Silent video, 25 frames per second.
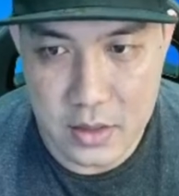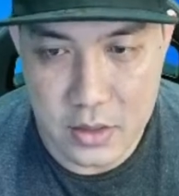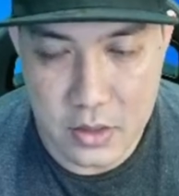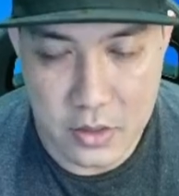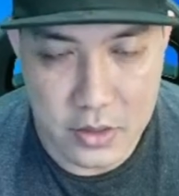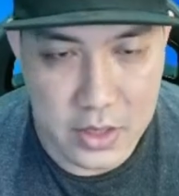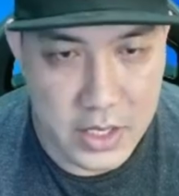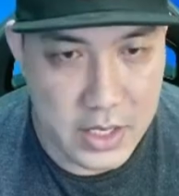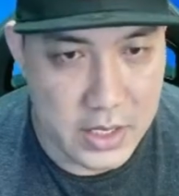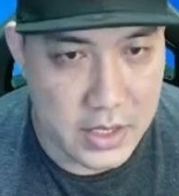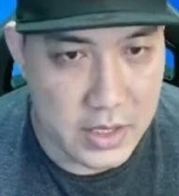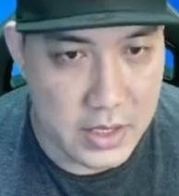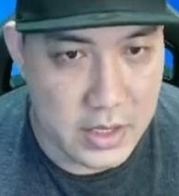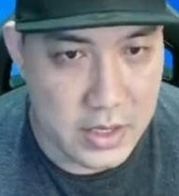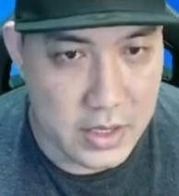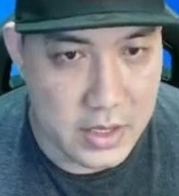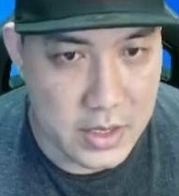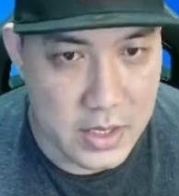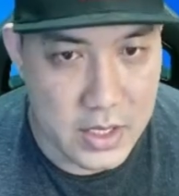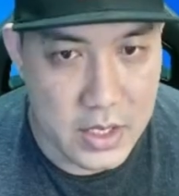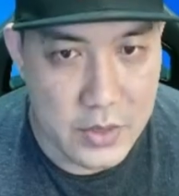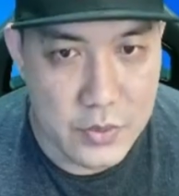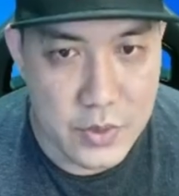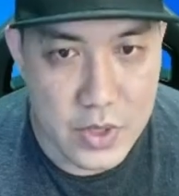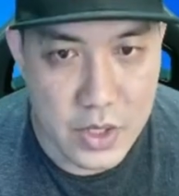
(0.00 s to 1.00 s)
Alright,
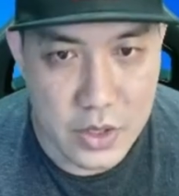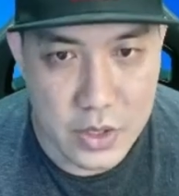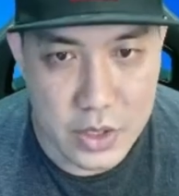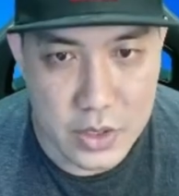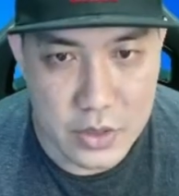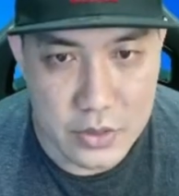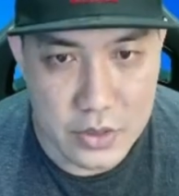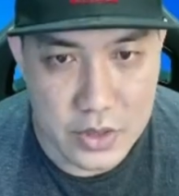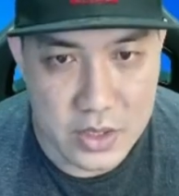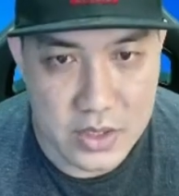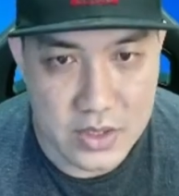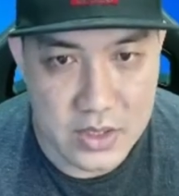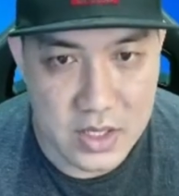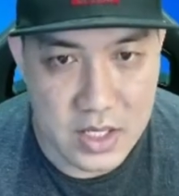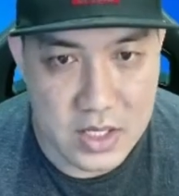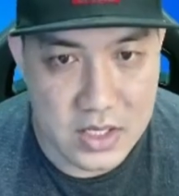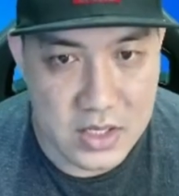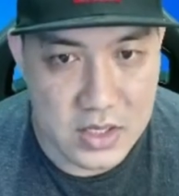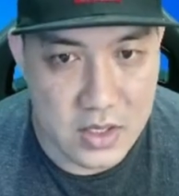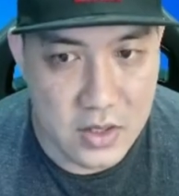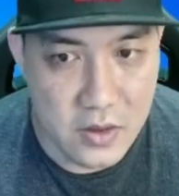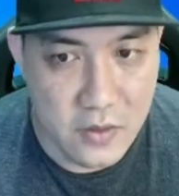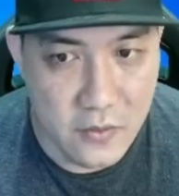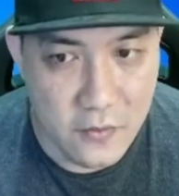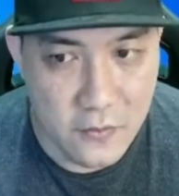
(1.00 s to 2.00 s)
here we are going to
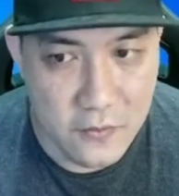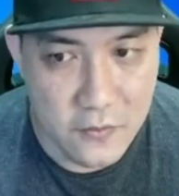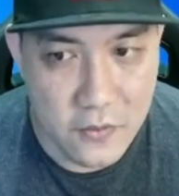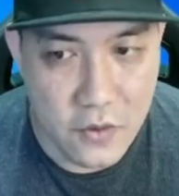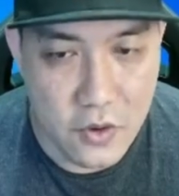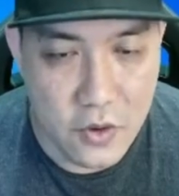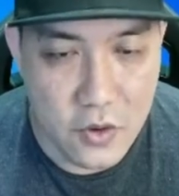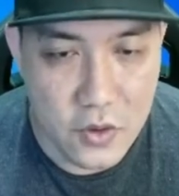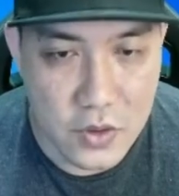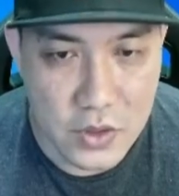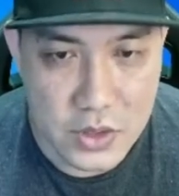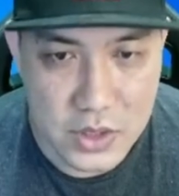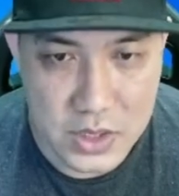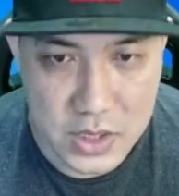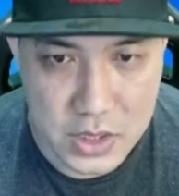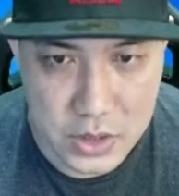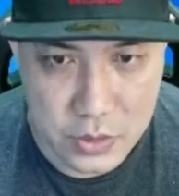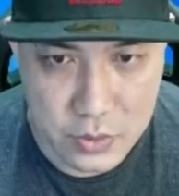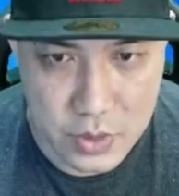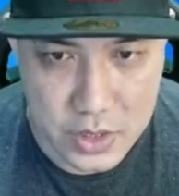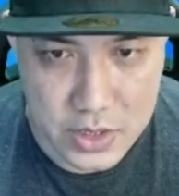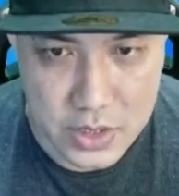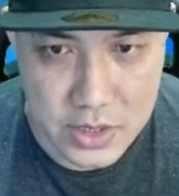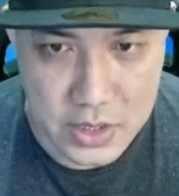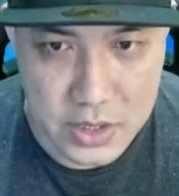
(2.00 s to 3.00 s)
discuss 4
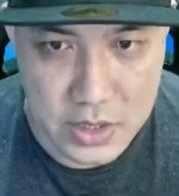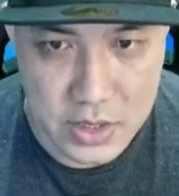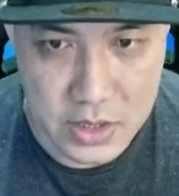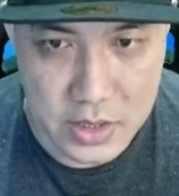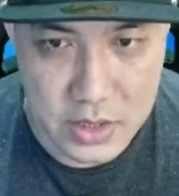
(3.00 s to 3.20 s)
situations.